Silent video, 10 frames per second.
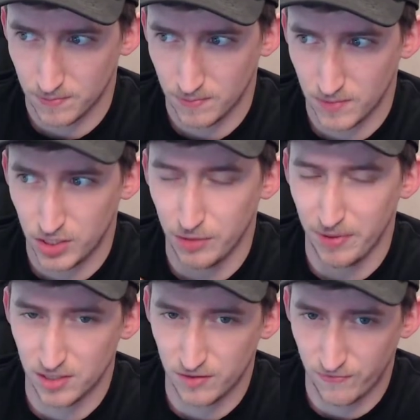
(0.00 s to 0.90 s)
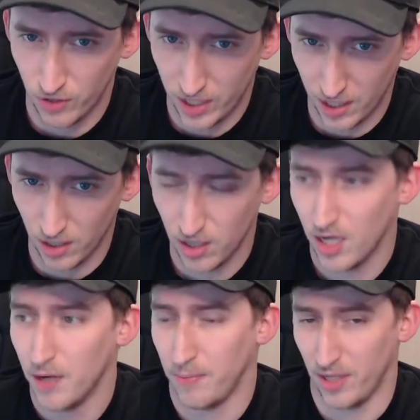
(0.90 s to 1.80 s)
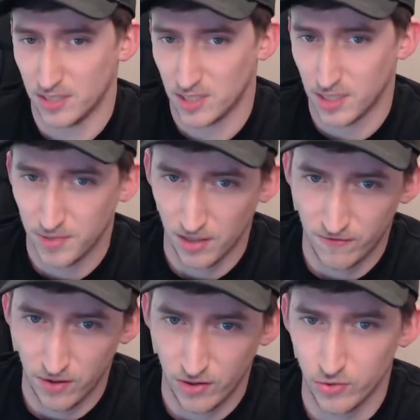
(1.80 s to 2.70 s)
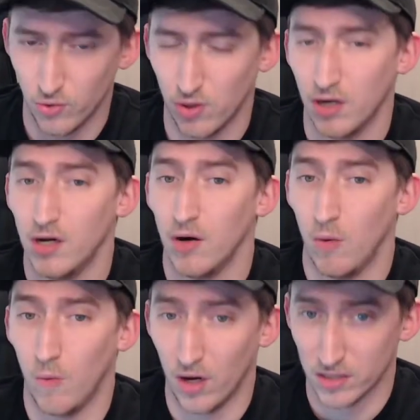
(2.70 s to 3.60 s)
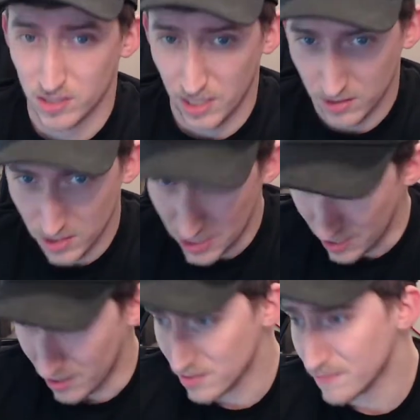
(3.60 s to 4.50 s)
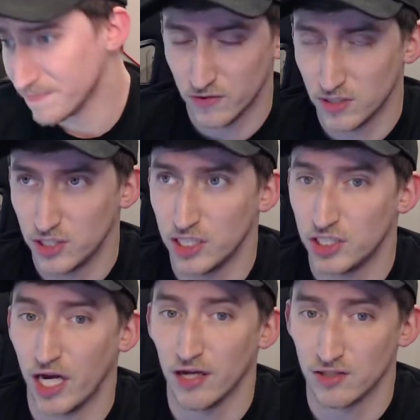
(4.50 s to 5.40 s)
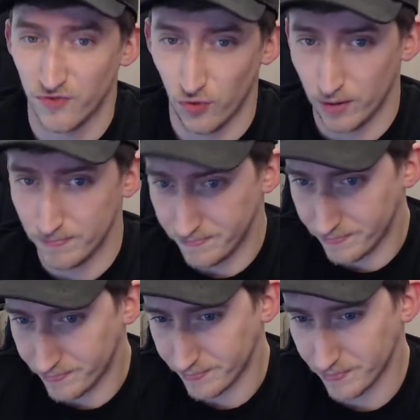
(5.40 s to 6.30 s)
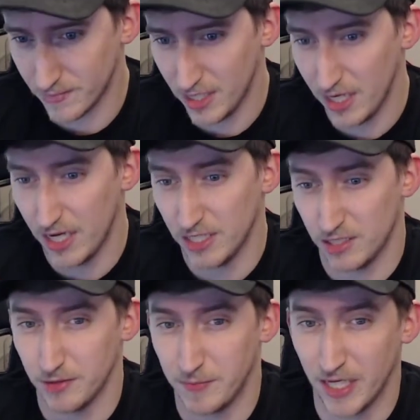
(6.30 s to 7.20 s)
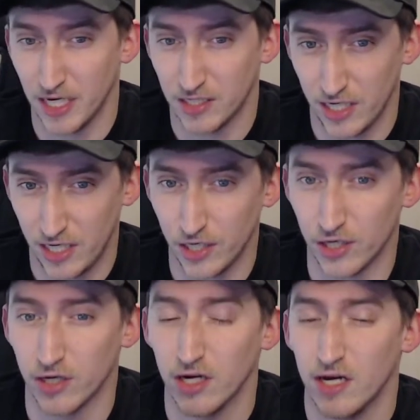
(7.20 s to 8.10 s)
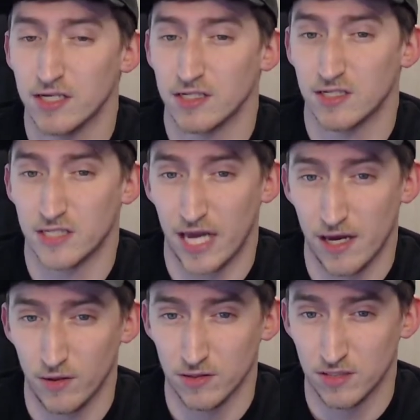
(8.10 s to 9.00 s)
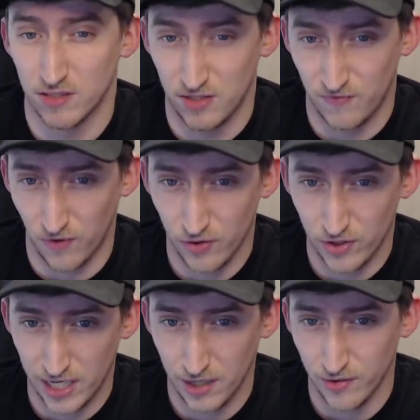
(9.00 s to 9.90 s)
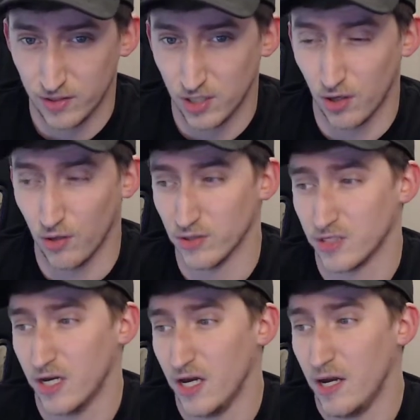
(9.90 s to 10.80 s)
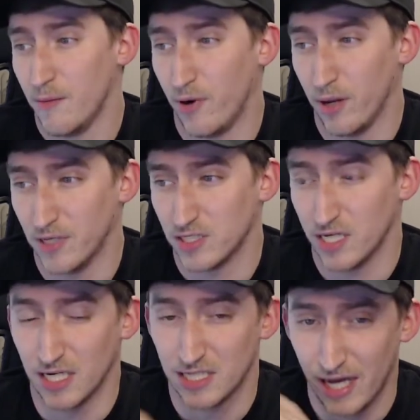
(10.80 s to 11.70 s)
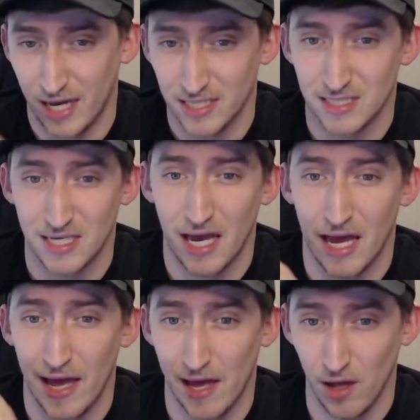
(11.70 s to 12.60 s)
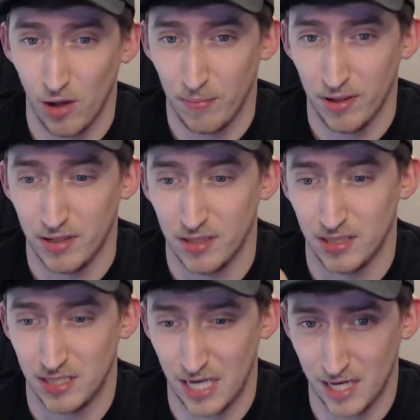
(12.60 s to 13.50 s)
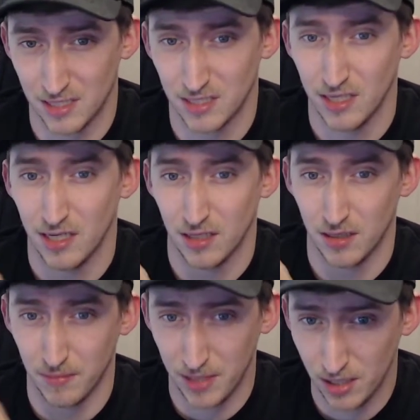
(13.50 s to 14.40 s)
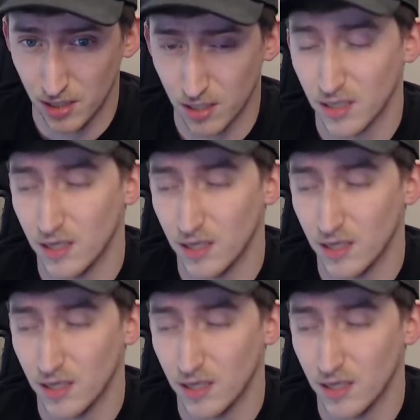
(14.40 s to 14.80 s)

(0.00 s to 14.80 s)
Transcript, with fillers: She begins to freak out, places something in front of the door, walks downstairs. She shouts for him, She's beginning to hear sounds further down the tunnels, pretty much saying, Tess, help, Tess, come here.